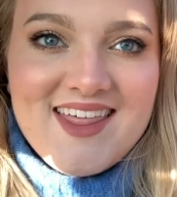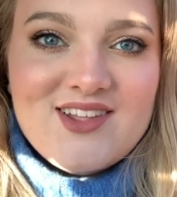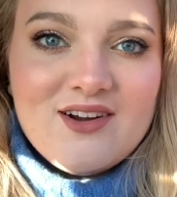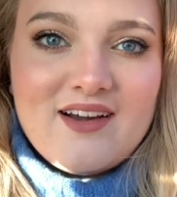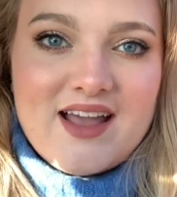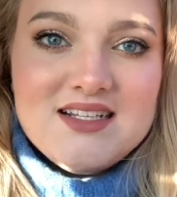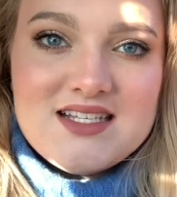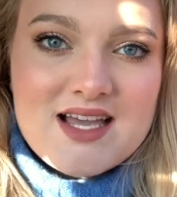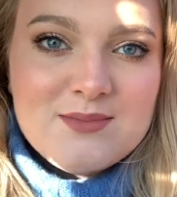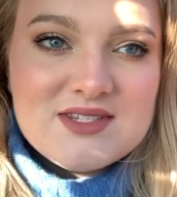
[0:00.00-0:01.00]
There are
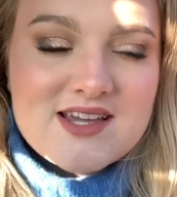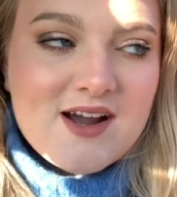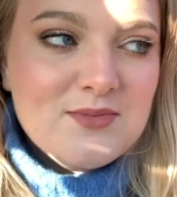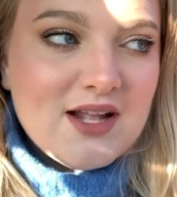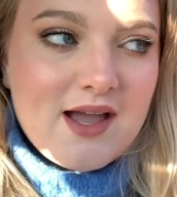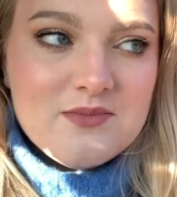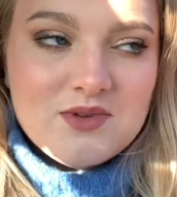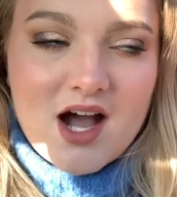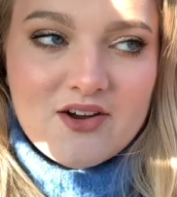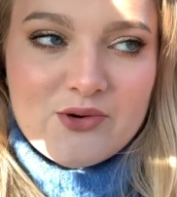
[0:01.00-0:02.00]
ATMs there, but I am
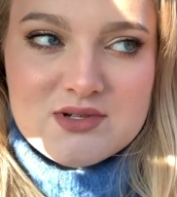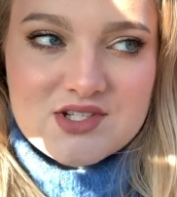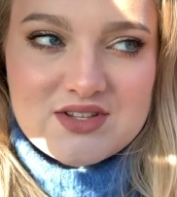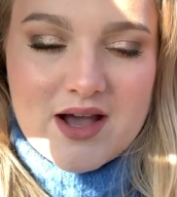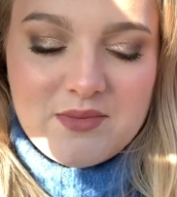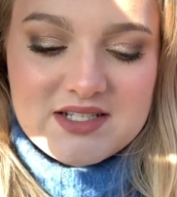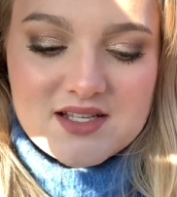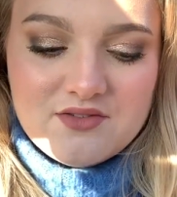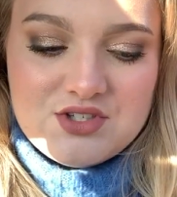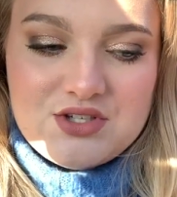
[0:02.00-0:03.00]
not going to allow
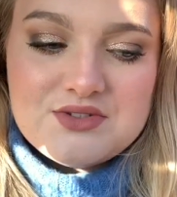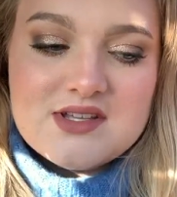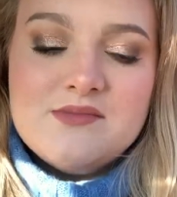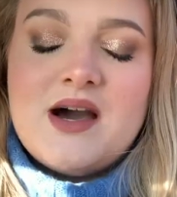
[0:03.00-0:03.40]
myself to use them.